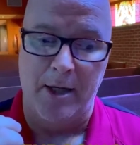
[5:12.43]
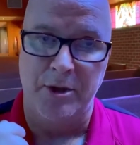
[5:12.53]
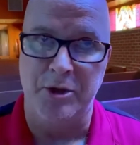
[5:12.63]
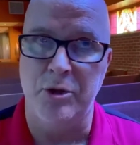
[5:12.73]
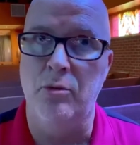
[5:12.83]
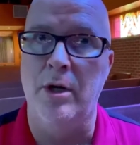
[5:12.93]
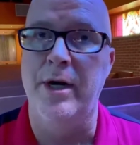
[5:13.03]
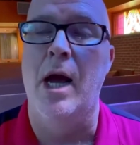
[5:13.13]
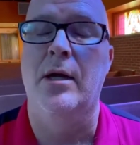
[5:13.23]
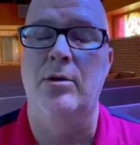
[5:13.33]
you are
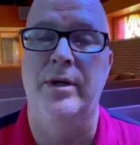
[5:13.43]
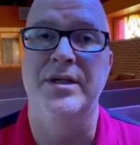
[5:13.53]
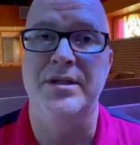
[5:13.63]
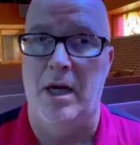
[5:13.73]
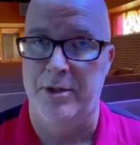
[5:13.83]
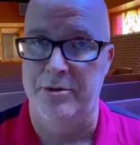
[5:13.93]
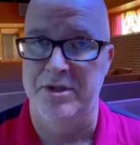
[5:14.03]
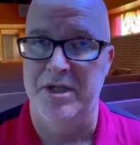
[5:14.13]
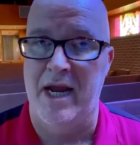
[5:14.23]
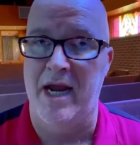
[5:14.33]
not going to
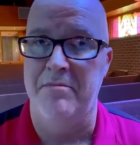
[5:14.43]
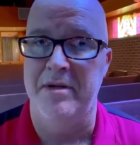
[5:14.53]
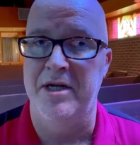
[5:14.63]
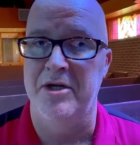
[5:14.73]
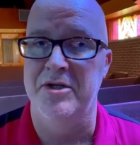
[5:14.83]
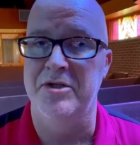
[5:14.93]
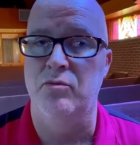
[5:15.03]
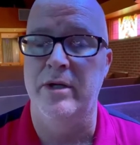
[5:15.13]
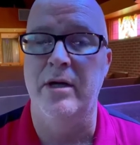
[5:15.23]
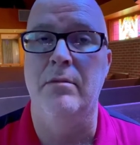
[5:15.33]
understand, because
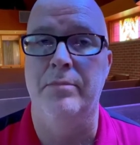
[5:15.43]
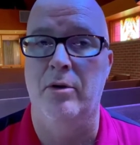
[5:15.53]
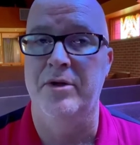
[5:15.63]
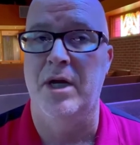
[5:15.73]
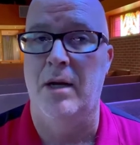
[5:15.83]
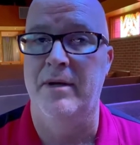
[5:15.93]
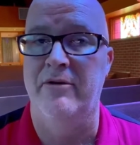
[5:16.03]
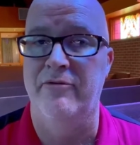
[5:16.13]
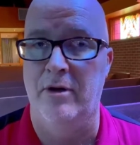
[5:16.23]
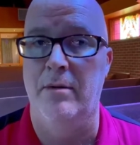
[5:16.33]
we are both
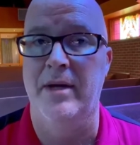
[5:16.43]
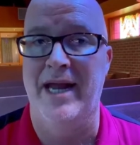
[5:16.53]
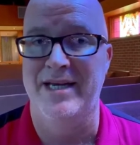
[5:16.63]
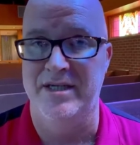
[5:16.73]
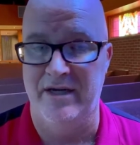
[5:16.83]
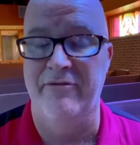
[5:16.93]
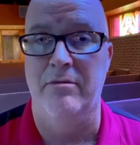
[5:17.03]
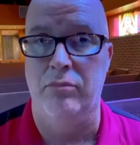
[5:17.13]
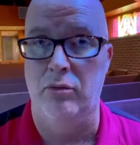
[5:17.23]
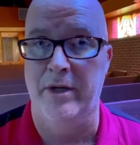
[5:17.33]
coming from a
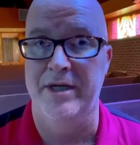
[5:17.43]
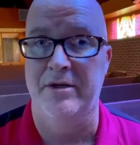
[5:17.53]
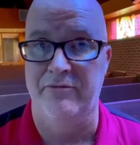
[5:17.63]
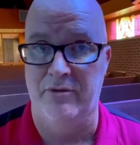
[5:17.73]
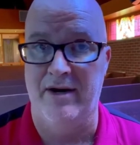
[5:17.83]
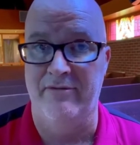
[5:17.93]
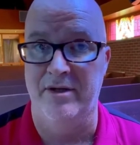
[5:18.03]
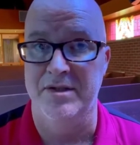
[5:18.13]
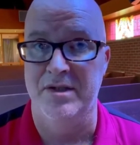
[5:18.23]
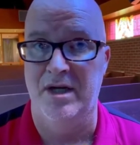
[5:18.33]
different point of
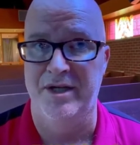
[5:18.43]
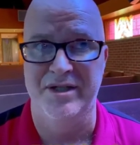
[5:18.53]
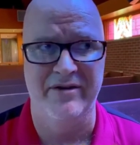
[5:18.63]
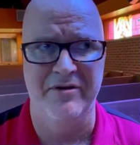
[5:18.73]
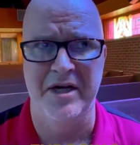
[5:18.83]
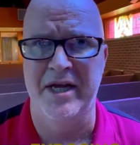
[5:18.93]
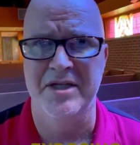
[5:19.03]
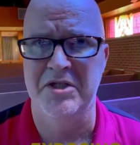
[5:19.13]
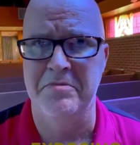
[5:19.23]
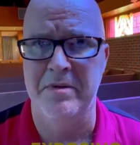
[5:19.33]
reference, a different
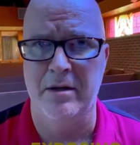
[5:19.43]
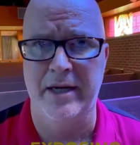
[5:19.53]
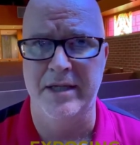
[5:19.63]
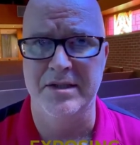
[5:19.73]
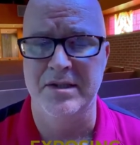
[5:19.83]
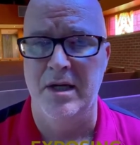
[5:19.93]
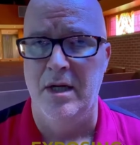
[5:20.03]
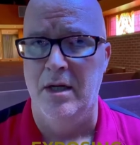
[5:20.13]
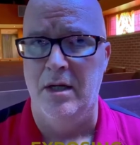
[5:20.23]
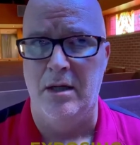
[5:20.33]
experience
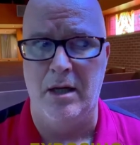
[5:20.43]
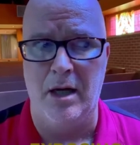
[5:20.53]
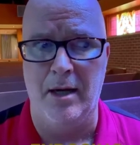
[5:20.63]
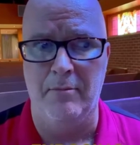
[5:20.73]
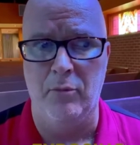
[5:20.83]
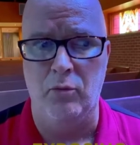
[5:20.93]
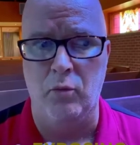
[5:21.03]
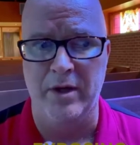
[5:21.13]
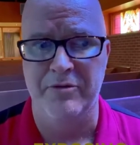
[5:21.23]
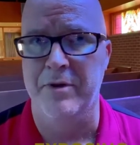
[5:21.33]

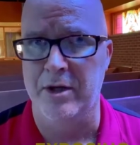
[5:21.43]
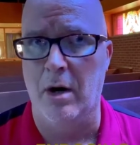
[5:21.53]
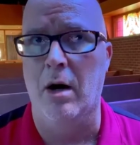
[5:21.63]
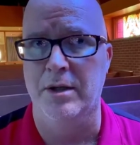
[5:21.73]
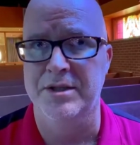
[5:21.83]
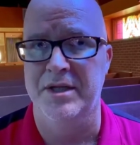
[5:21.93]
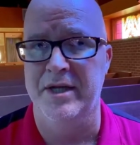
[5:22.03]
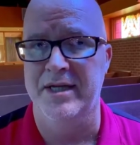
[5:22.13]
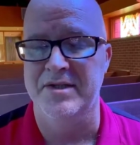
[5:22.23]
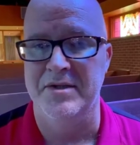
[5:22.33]
with regard to
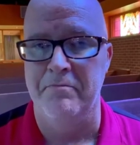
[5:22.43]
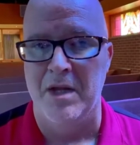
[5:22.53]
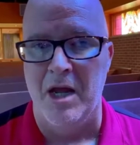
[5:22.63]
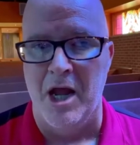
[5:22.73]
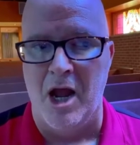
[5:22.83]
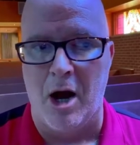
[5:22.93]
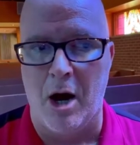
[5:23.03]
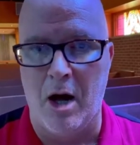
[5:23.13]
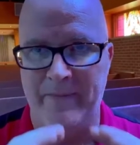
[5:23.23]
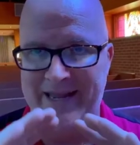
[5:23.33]
this.
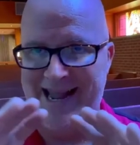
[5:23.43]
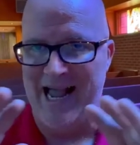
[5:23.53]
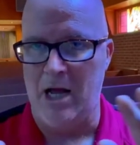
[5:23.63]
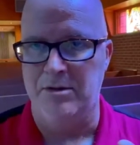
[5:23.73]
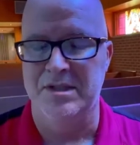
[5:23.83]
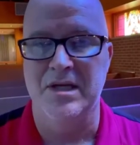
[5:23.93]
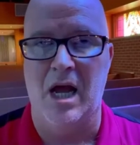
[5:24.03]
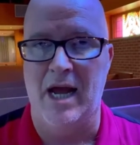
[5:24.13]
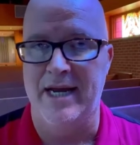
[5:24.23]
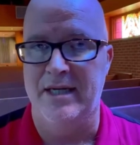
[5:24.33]
On the
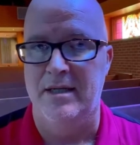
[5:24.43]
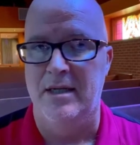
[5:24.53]
outside,